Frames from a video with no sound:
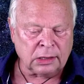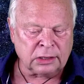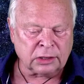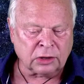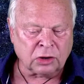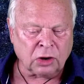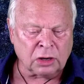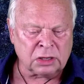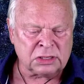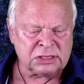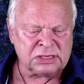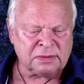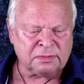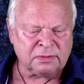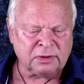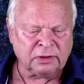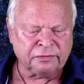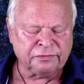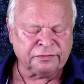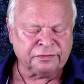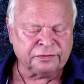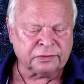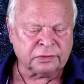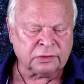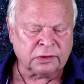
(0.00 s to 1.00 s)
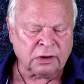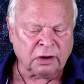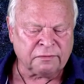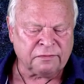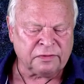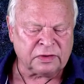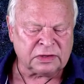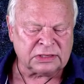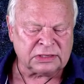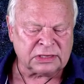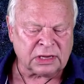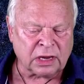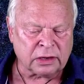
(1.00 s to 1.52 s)
The concept of
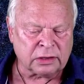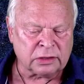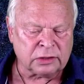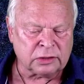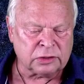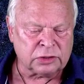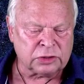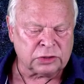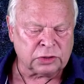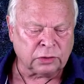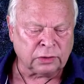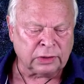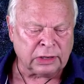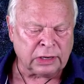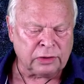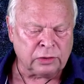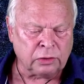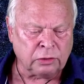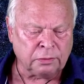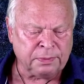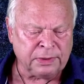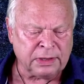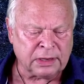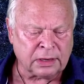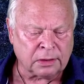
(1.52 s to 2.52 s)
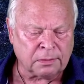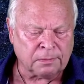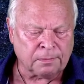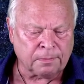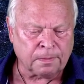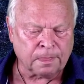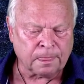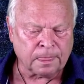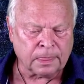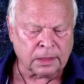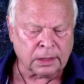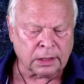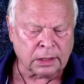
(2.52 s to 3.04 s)
coffee started so in Ethiopia
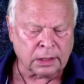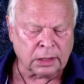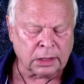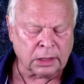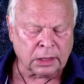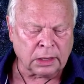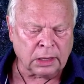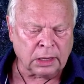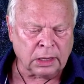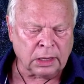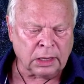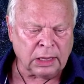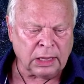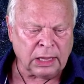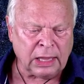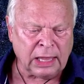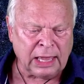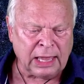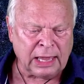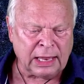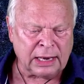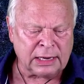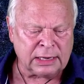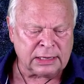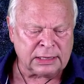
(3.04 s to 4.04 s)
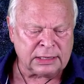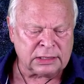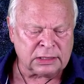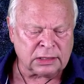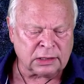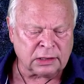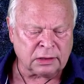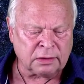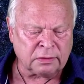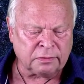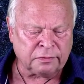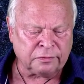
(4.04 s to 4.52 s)
and